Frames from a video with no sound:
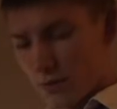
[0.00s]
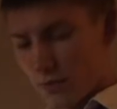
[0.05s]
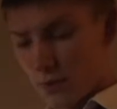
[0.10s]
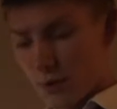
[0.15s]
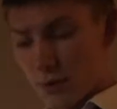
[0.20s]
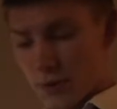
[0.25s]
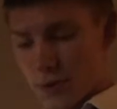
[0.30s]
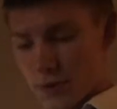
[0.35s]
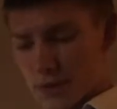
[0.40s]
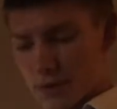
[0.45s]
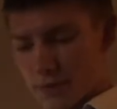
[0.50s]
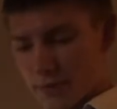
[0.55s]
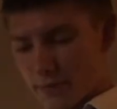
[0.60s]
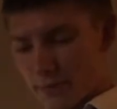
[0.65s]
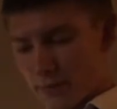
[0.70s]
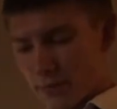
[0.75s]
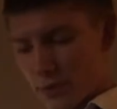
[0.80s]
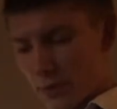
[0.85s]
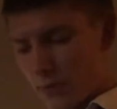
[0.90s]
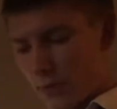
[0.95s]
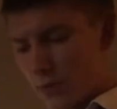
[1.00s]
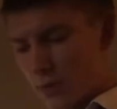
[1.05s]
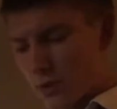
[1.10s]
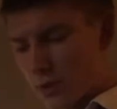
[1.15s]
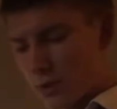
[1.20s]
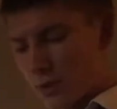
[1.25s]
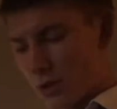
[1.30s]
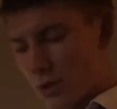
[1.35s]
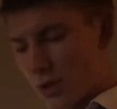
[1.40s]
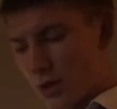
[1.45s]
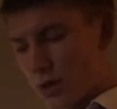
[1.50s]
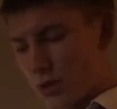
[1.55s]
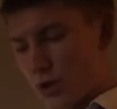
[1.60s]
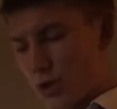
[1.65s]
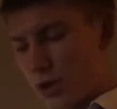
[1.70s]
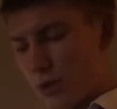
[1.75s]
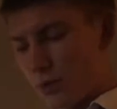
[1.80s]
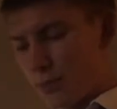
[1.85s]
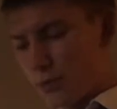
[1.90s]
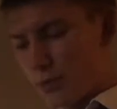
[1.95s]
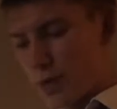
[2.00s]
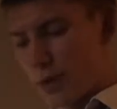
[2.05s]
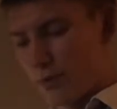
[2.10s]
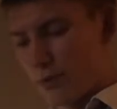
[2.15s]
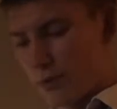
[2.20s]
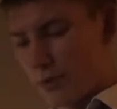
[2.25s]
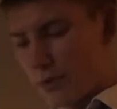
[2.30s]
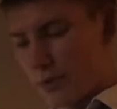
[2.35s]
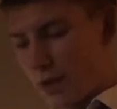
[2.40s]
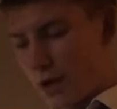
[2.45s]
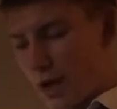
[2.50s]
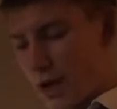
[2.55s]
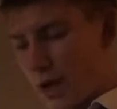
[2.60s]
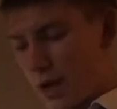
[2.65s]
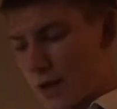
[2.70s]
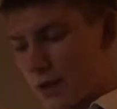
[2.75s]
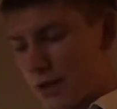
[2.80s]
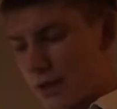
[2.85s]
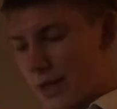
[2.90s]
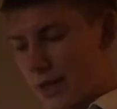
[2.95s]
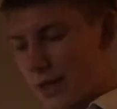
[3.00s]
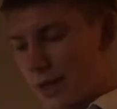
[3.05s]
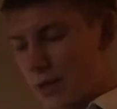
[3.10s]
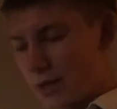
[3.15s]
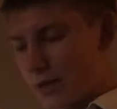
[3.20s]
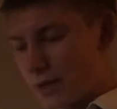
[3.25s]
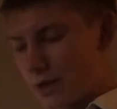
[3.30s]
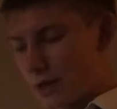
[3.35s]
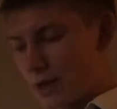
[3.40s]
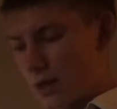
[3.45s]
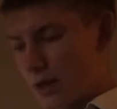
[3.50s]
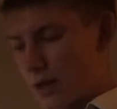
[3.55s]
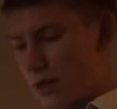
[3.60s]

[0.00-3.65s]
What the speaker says: for this. First, cheap labor, and second,